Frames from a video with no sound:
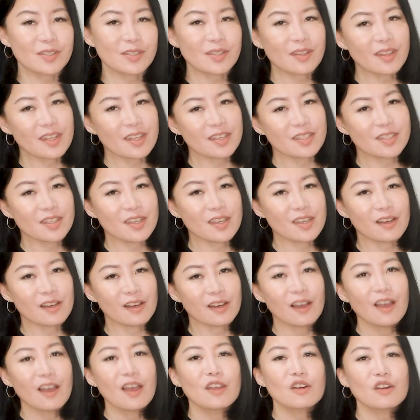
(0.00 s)
this year,
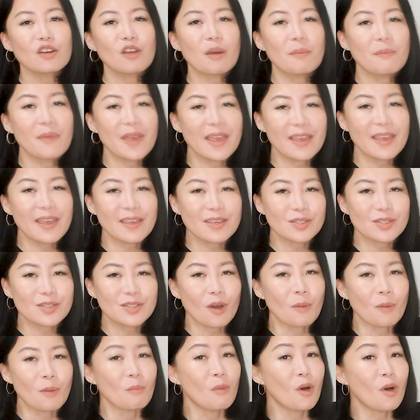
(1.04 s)
not based on
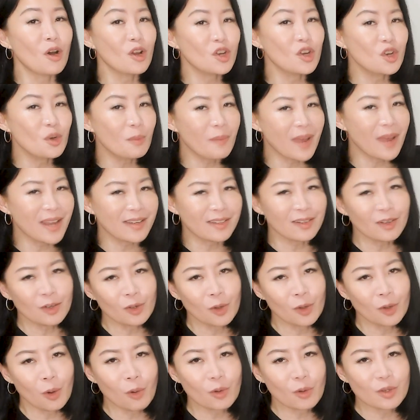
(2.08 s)
monumental
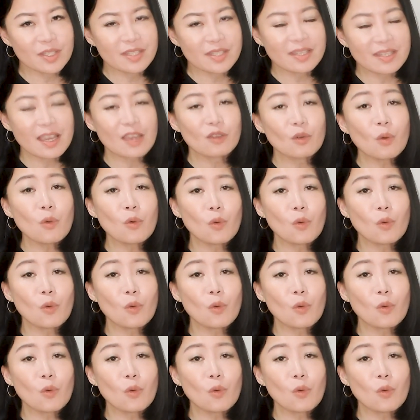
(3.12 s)
goals that don't